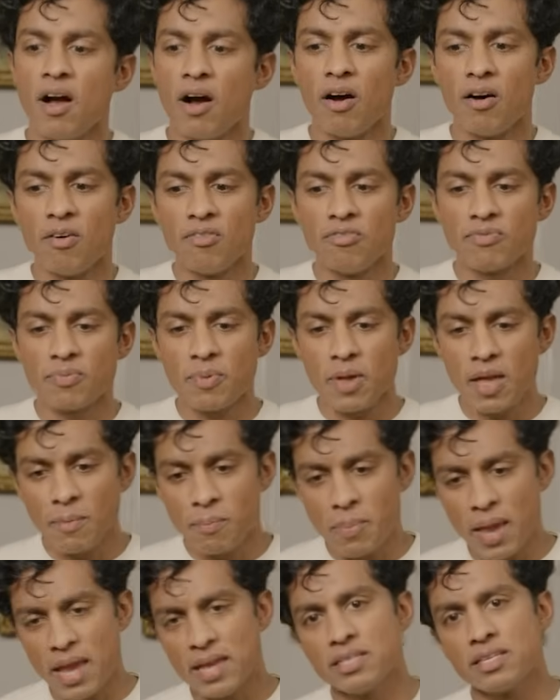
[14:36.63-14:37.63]
of
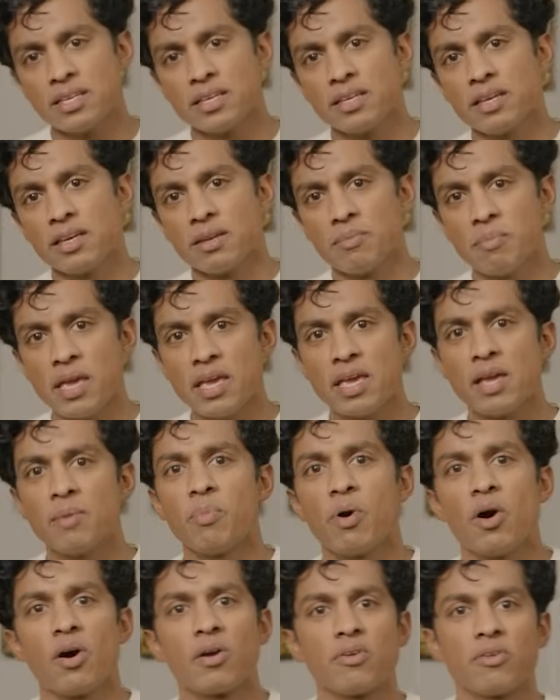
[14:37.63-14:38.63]
painting, making
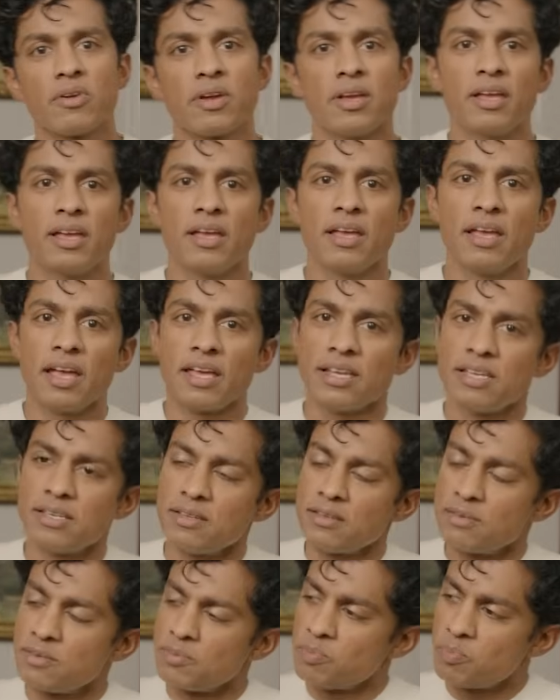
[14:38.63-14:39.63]
pottery,
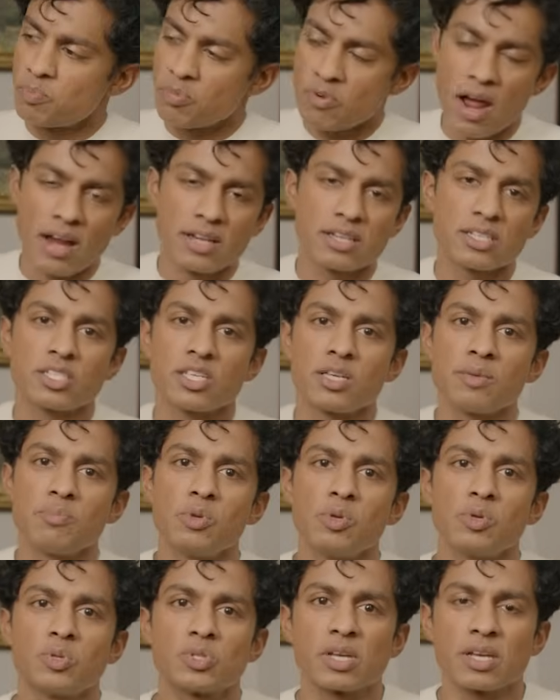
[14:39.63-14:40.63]
and practicing
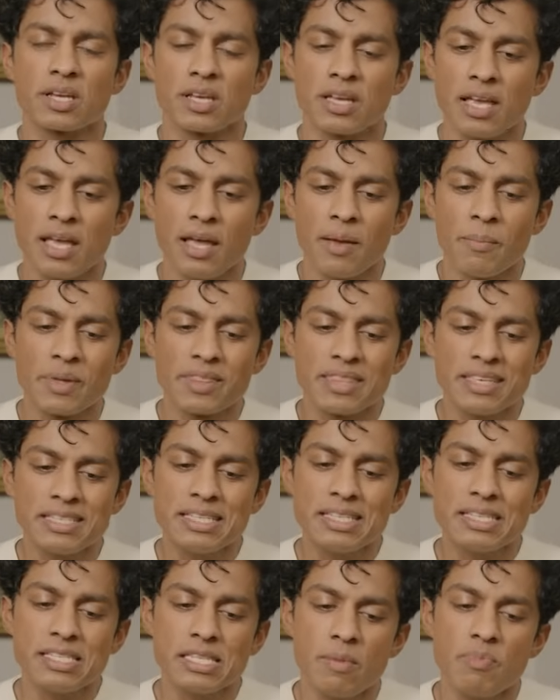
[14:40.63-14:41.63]
music. But this
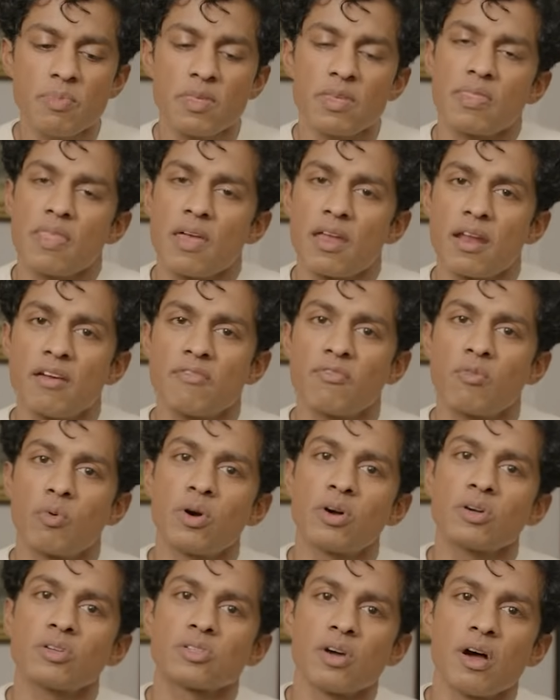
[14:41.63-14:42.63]
is something that I've
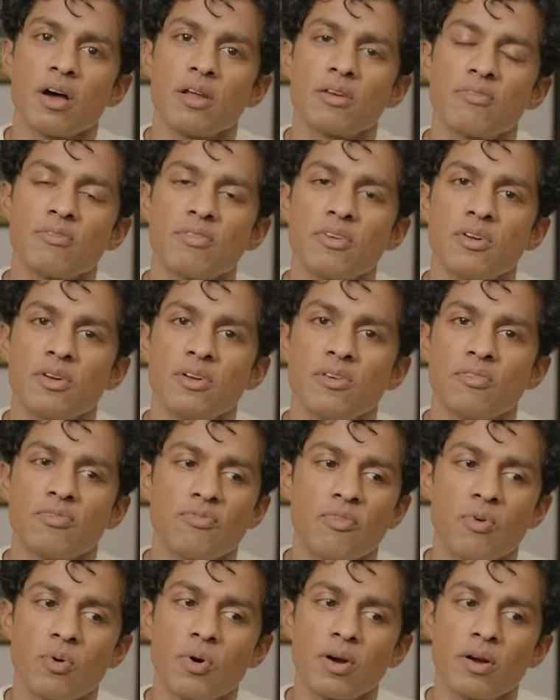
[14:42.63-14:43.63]
worked on
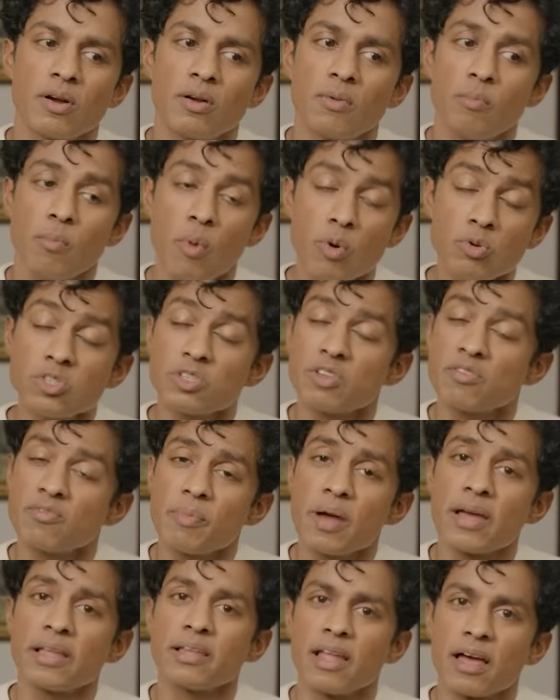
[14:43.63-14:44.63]
for most of
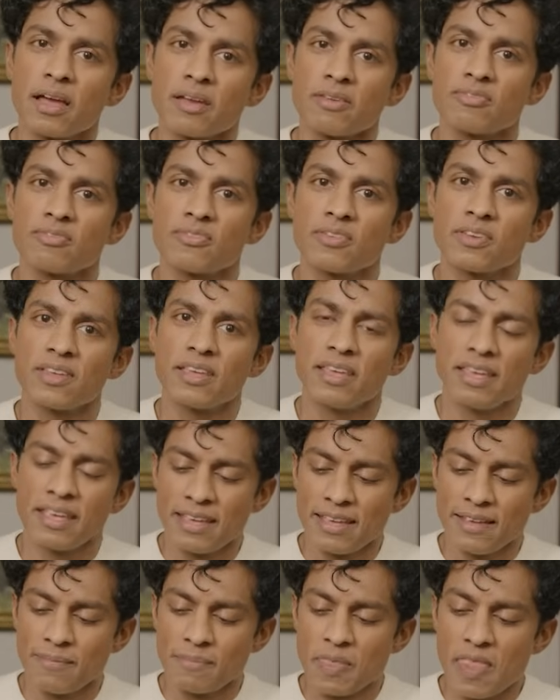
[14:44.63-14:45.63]
my life.
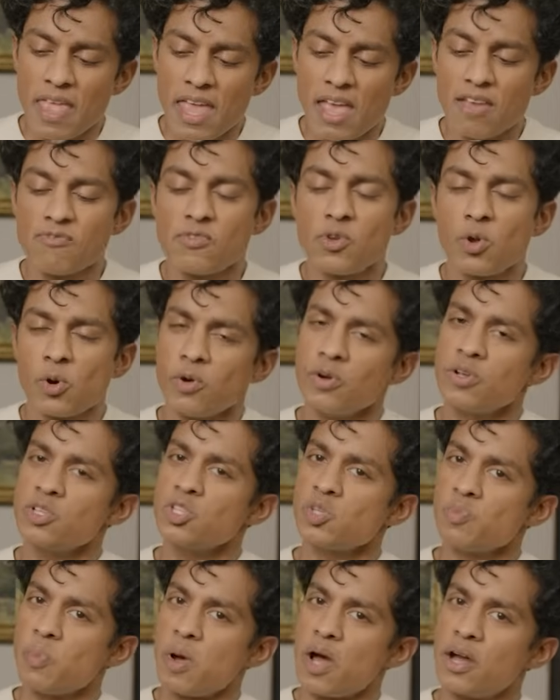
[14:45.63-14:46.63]
If you're
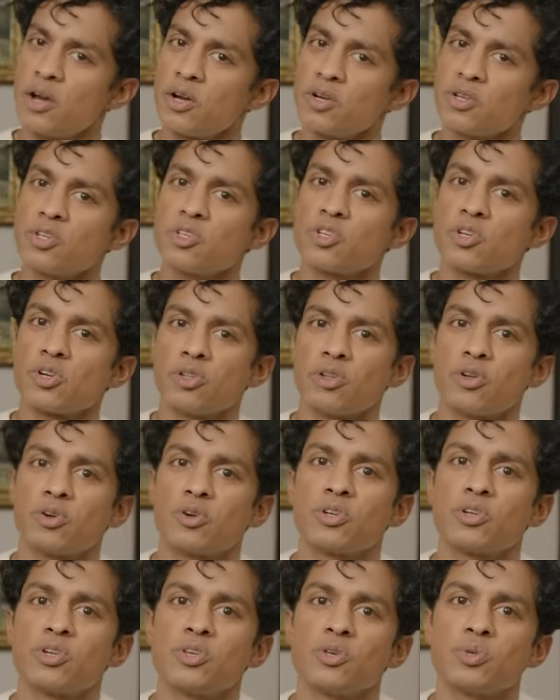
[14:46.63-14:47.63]
inspired to
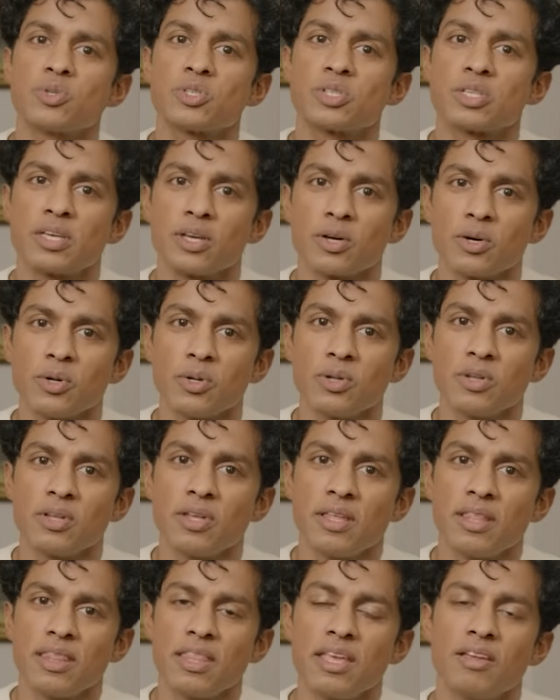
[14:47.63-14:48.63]
learn a new skill,
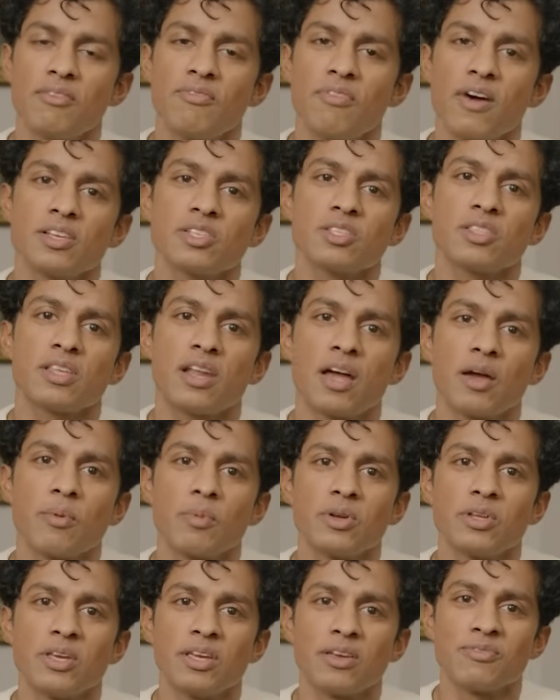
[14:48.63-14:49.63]
the advice that I
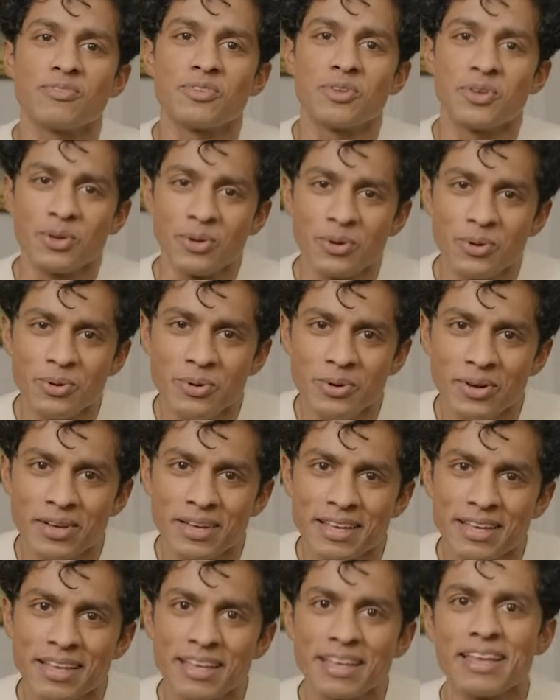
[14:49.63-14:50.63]
would give you
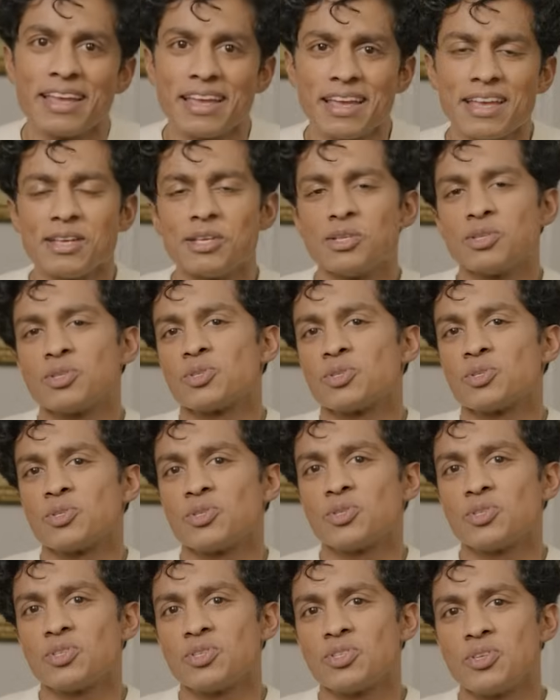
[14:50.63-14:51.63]
is
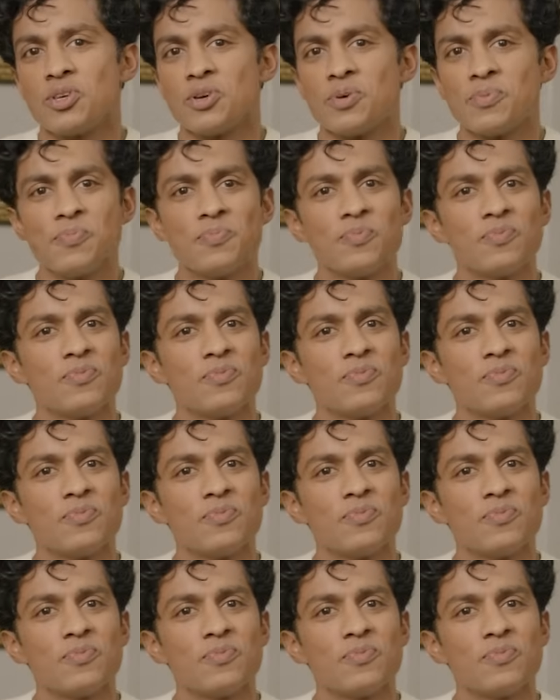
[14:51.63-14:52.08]
to